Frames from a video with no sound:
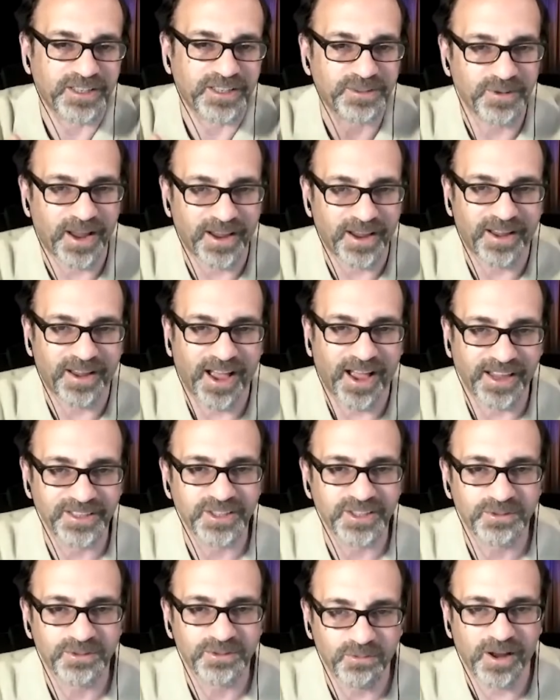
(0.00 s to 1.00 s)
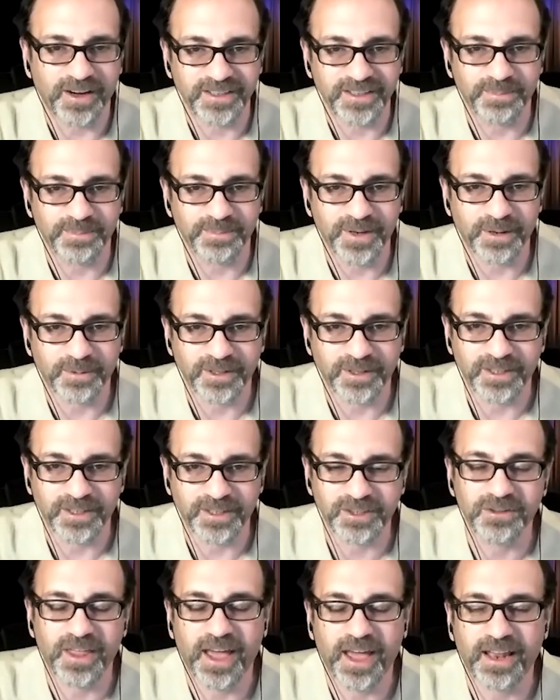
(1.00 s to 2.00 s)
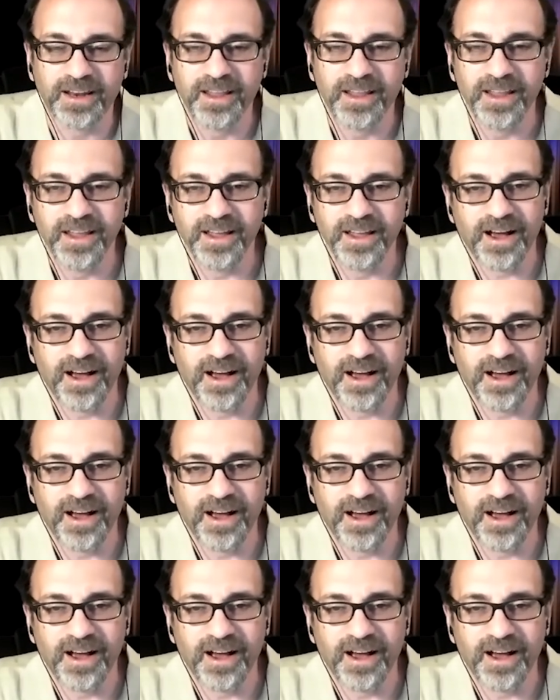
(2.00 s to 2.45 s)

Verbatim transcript: That's why I just wanted to be able to do that. Yeah.